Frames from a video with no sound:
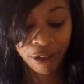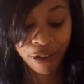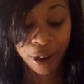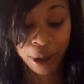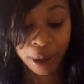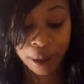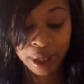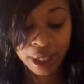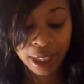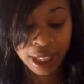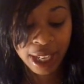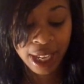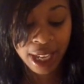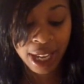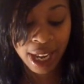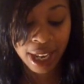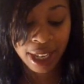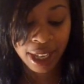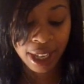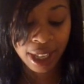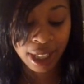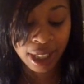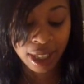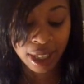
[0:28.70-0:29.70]
first thing I
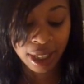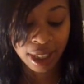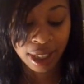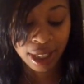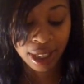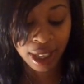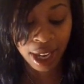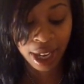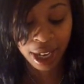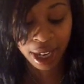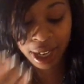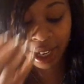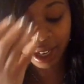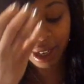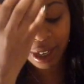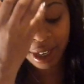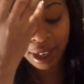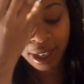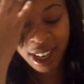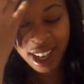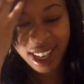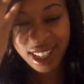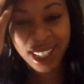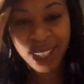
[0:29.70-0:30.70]
need to say,
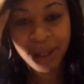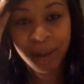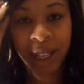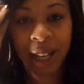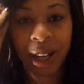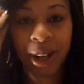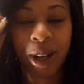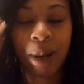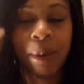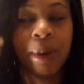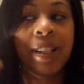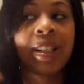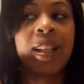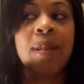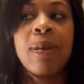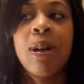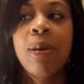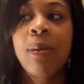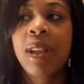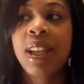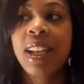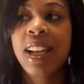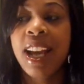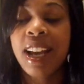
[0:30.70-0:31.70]
it seems like I always come
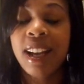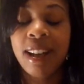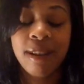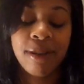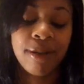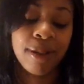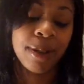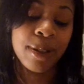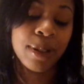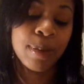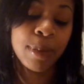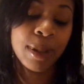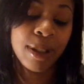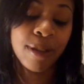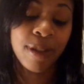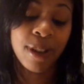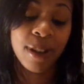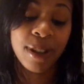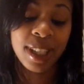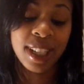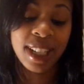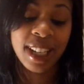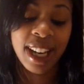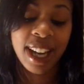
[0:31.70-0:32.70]
out with the negative first. The
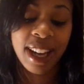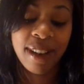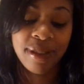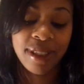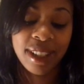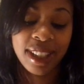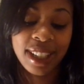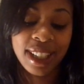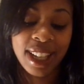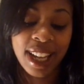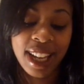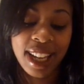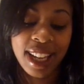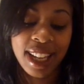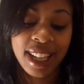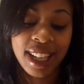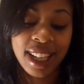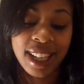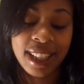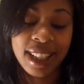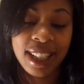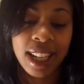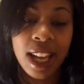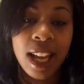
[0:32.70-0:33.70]
first thing I have to say
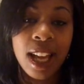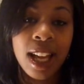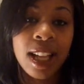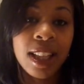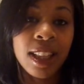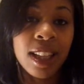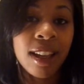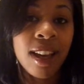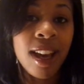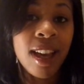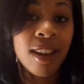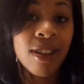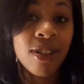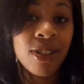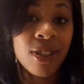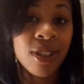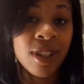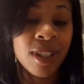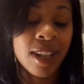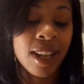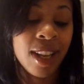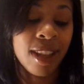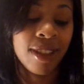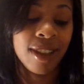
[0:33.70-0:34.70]
is the colors
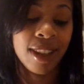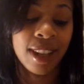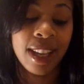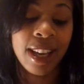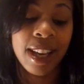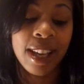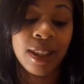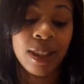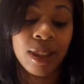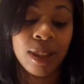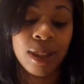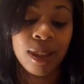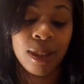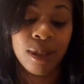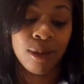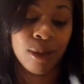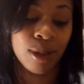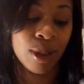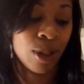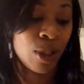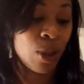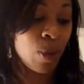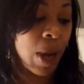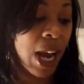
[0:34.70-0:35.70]
are nothing like
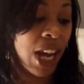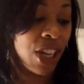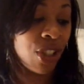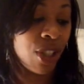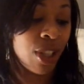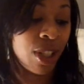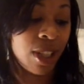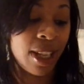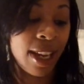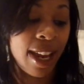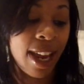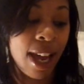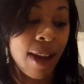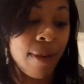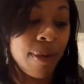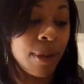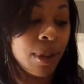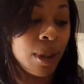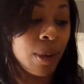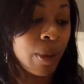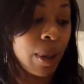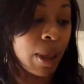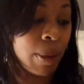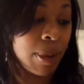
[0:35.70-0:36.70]
the swatches they have on
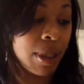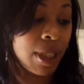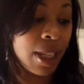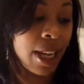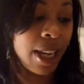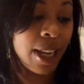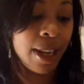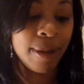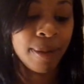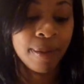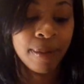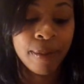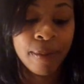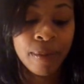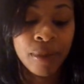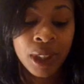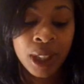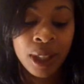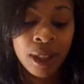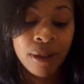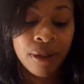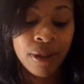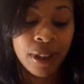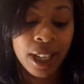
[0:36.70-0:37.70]
the website.
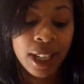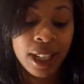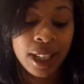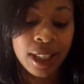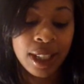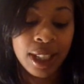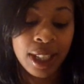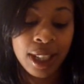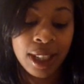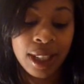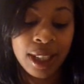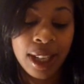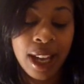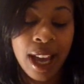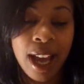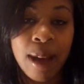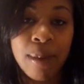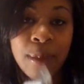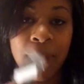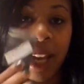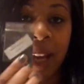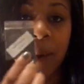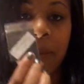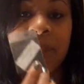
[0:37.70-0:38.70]
For instance,
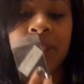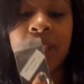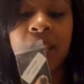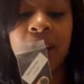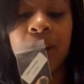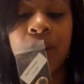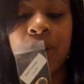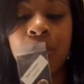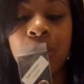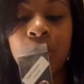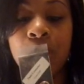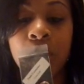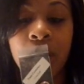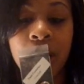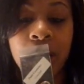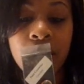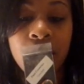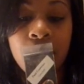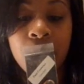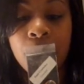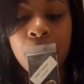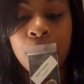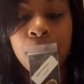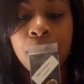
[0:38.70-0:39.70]
Combat was like a
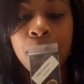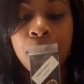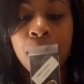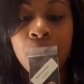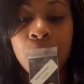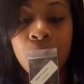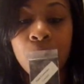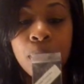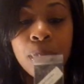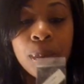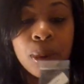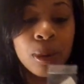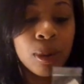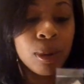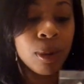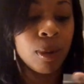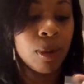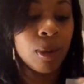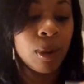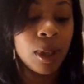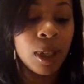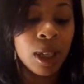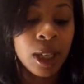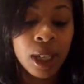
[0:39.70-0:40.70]
dark
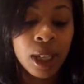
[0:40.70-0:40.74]
purple,